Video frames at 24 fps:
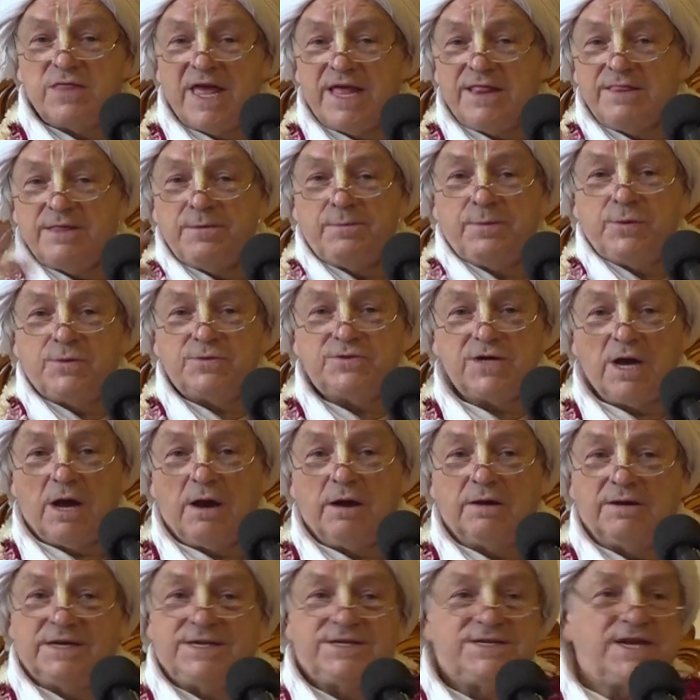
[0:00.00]
then the
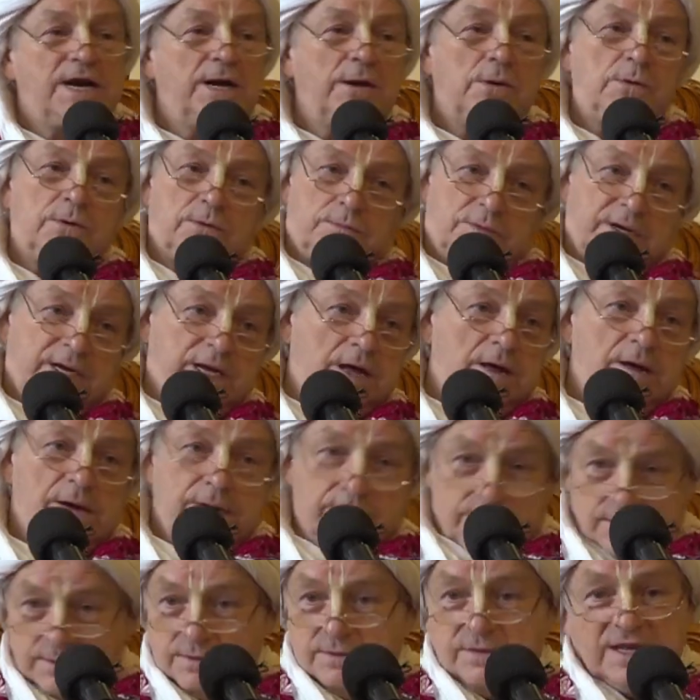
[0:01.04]
pujari said, look, we
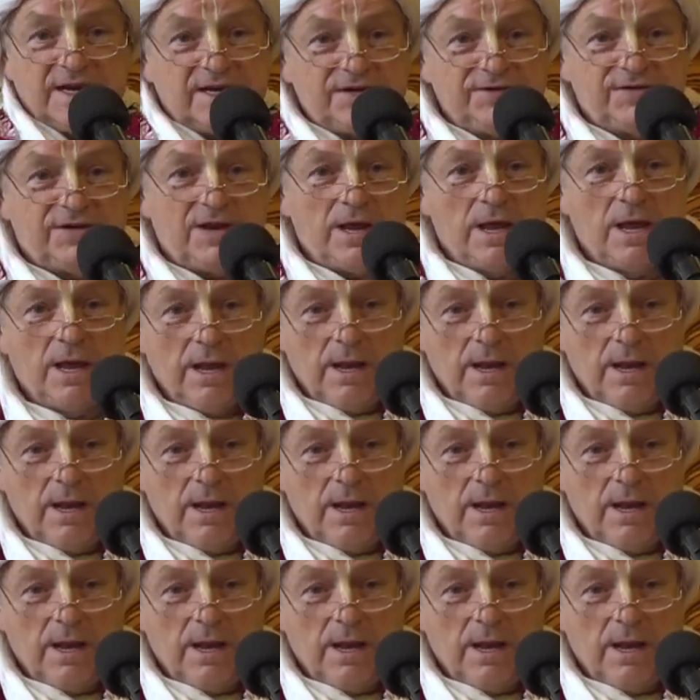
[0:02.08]
can't do this.